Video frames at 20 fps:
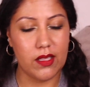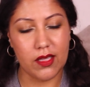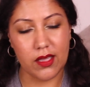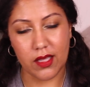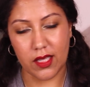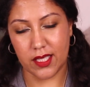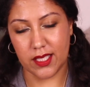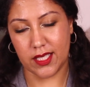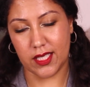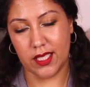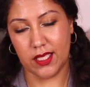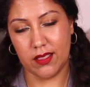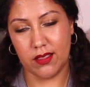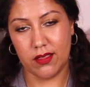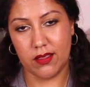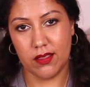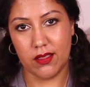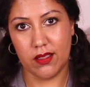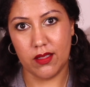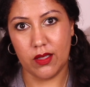listen,
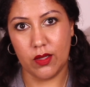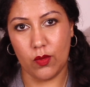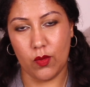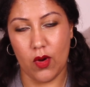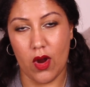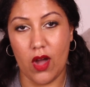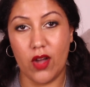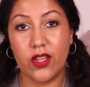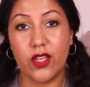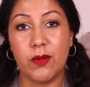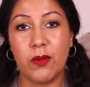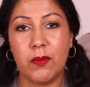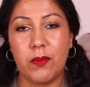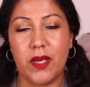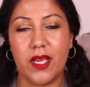we're all human